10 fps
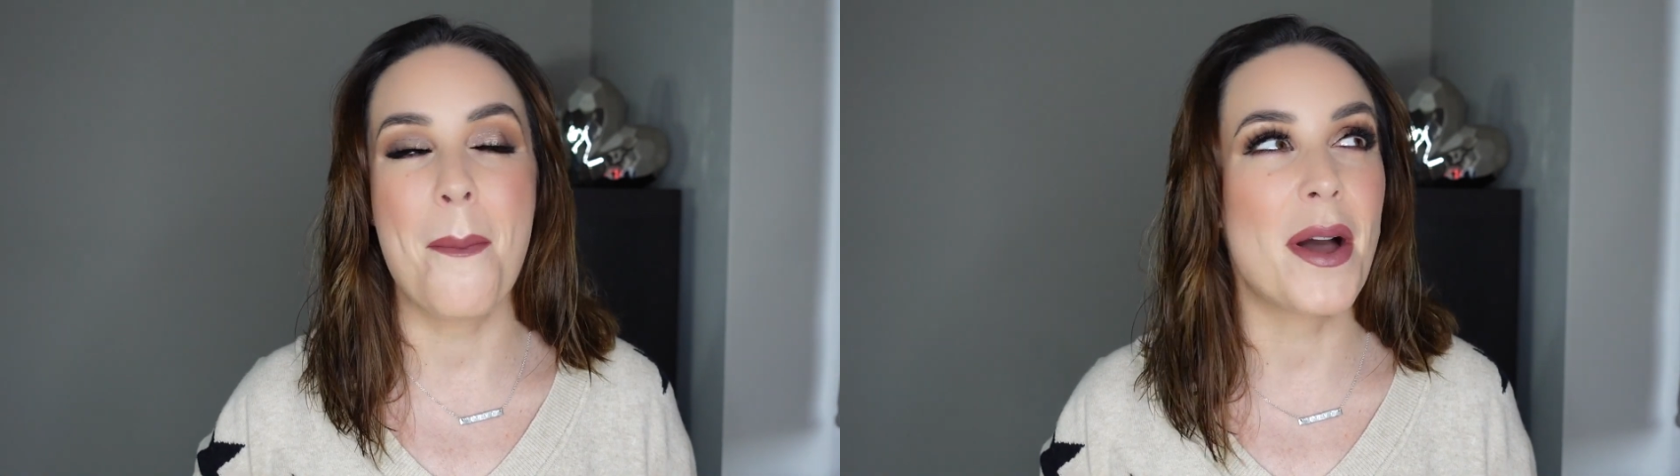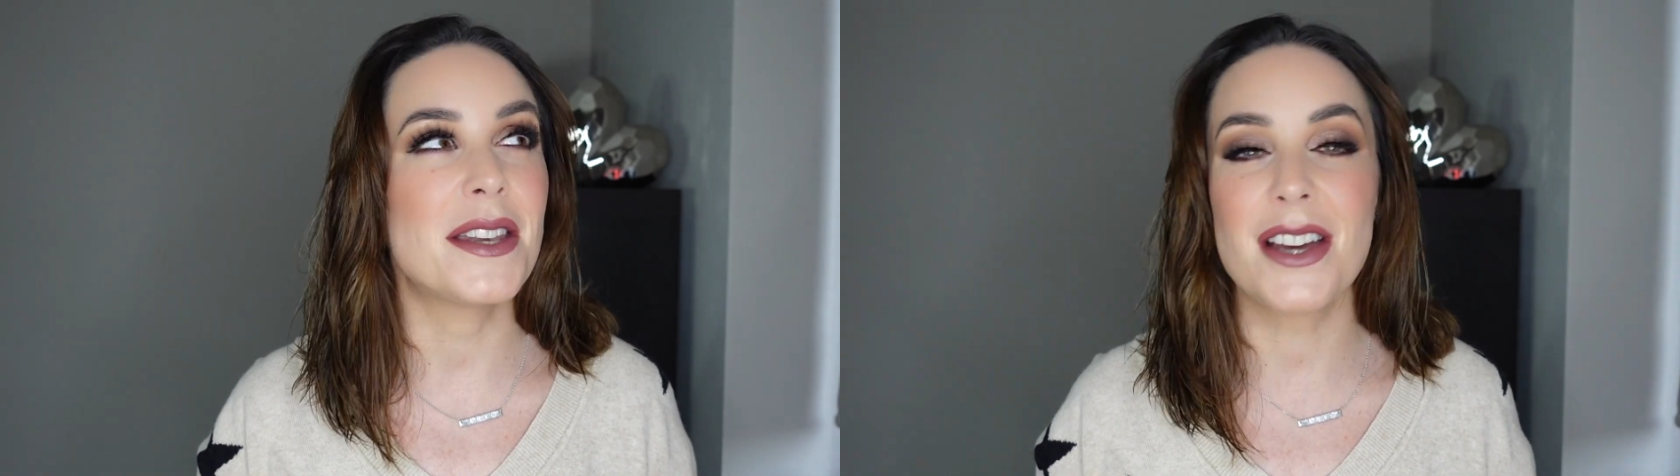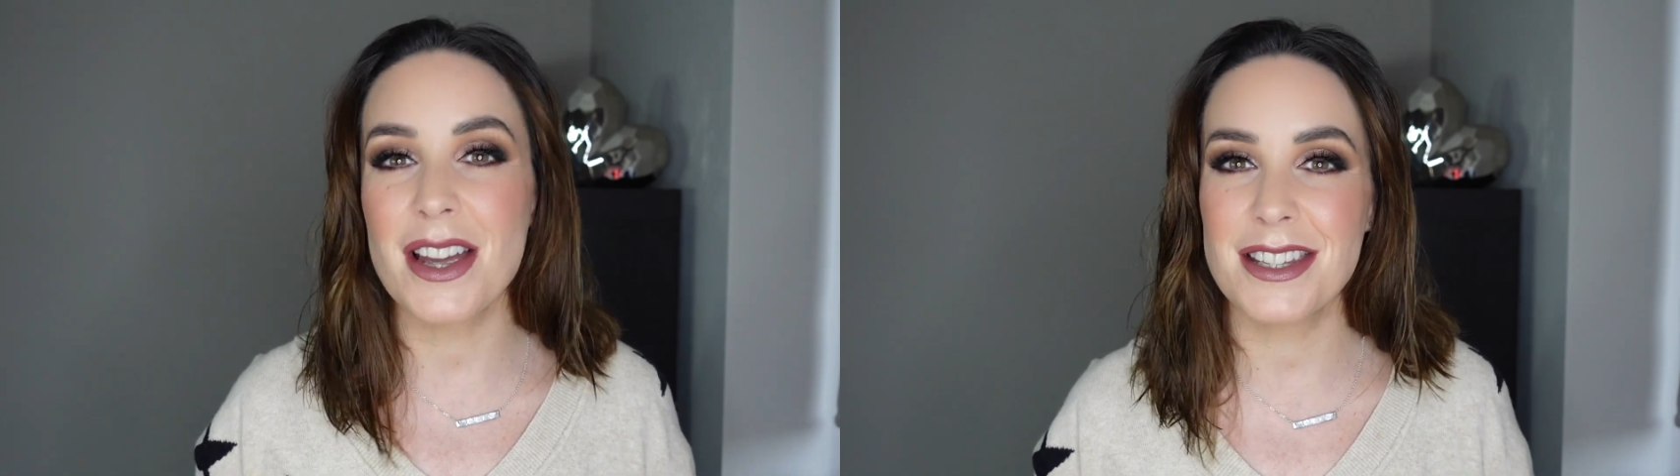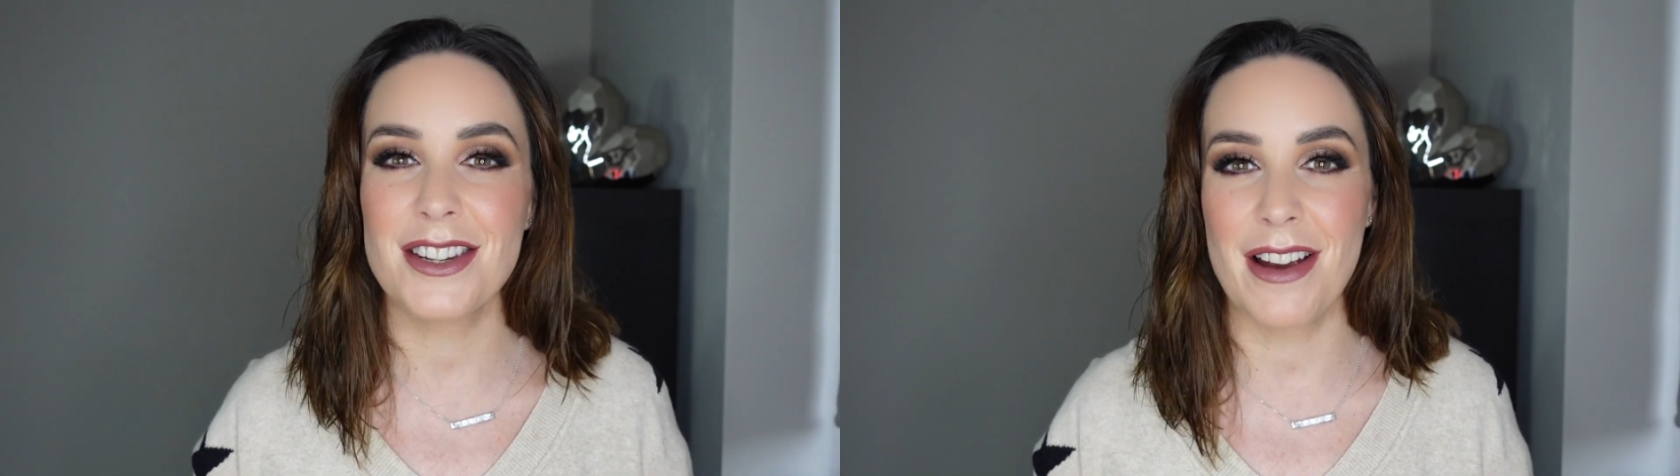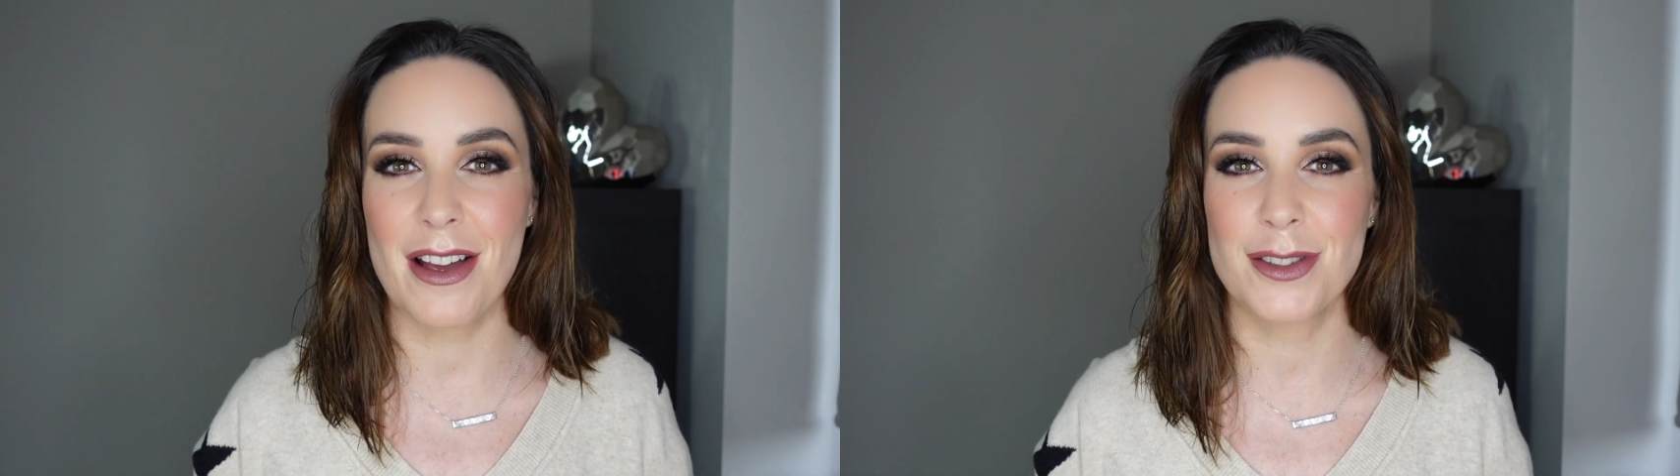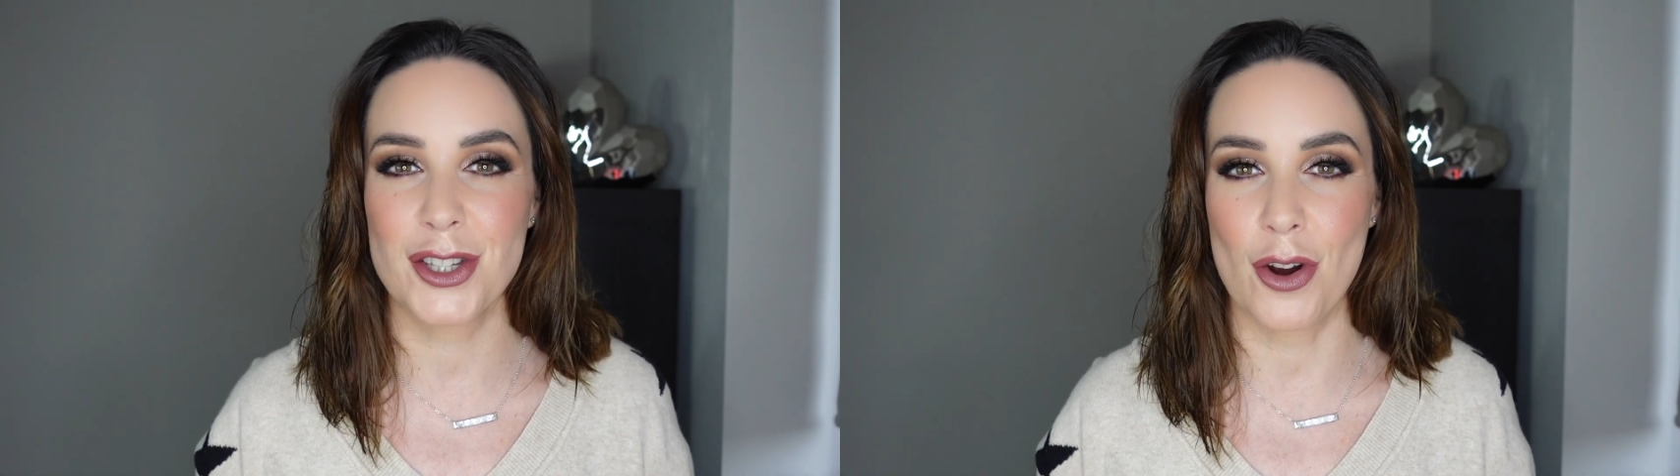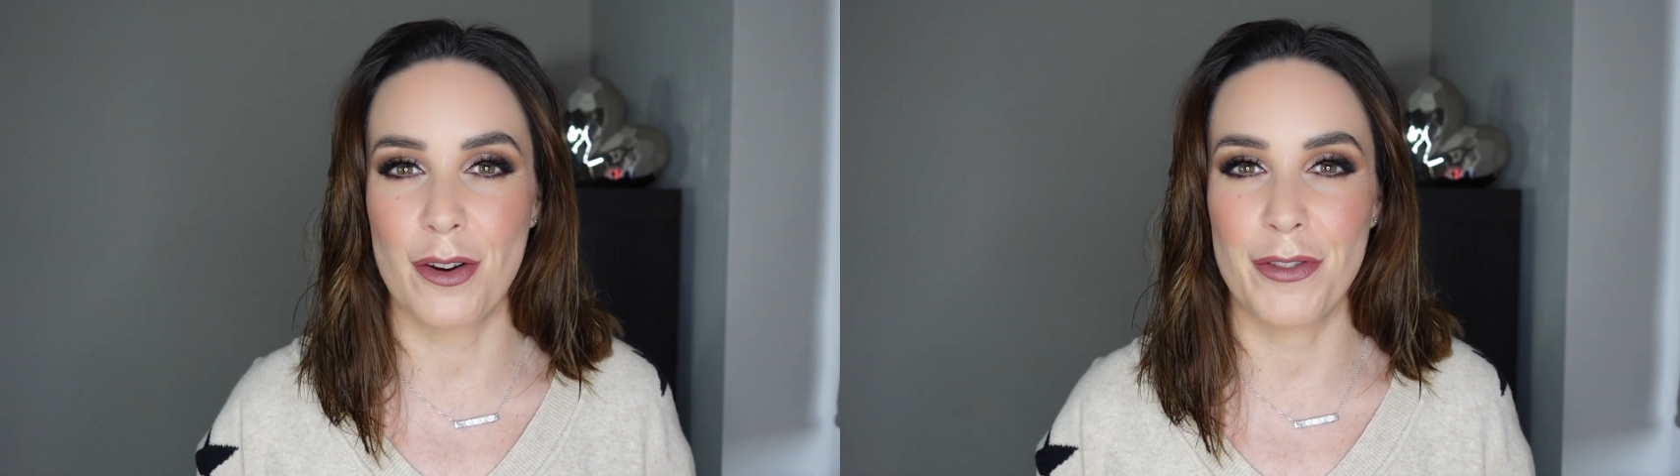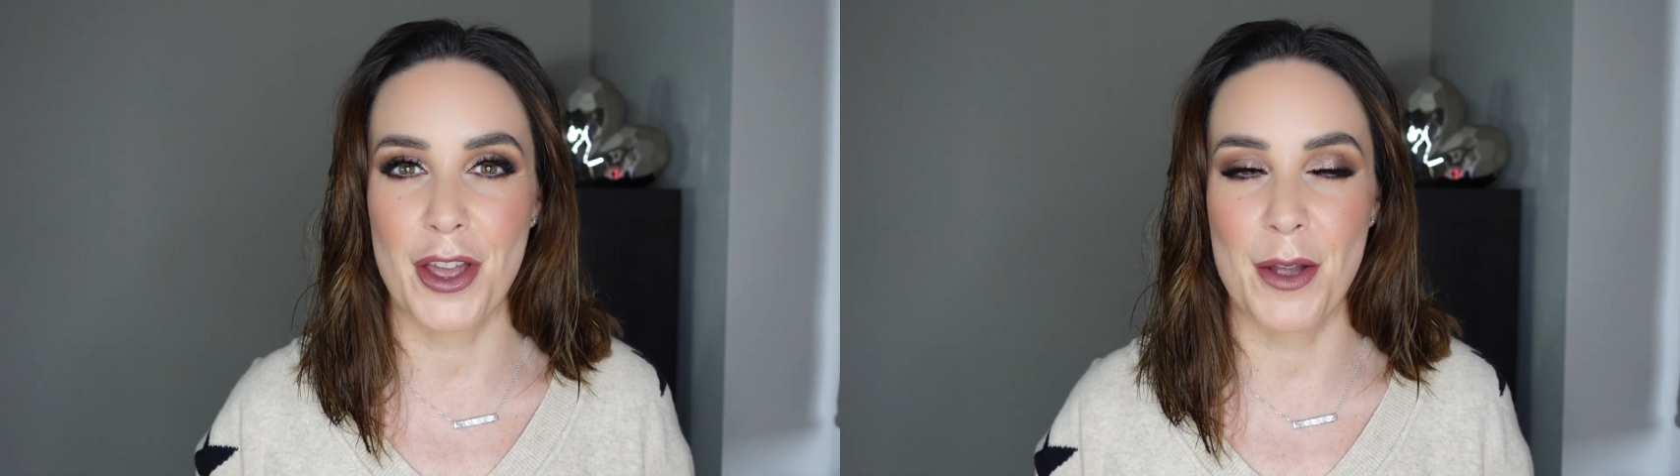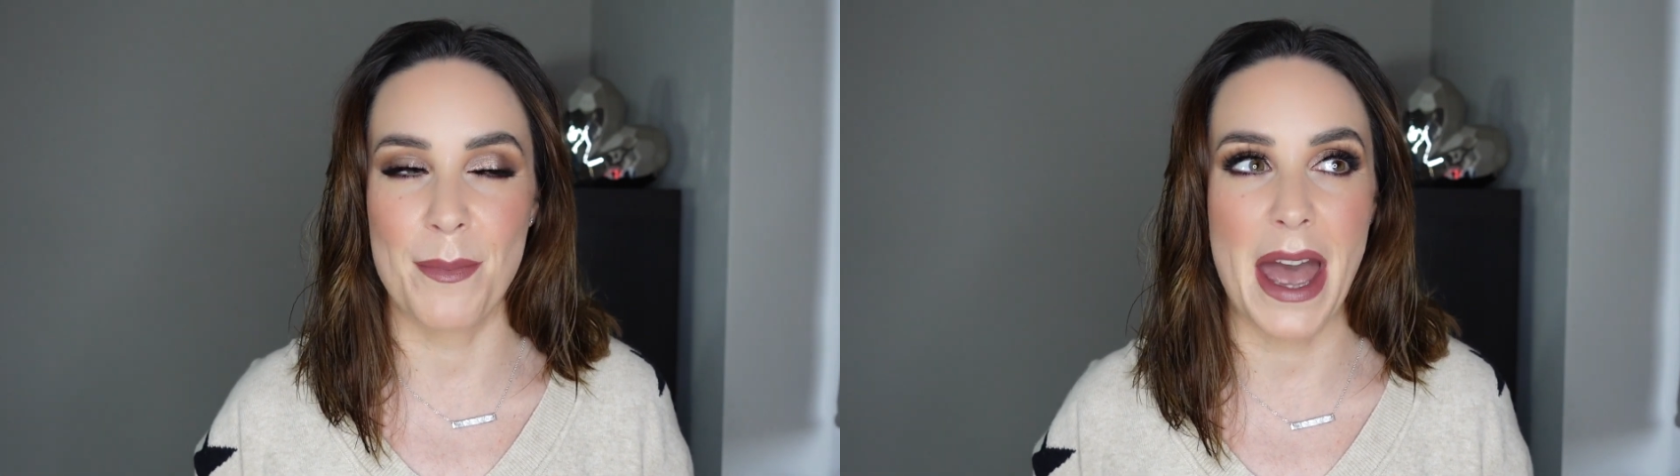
but Dyson are out of stock of them,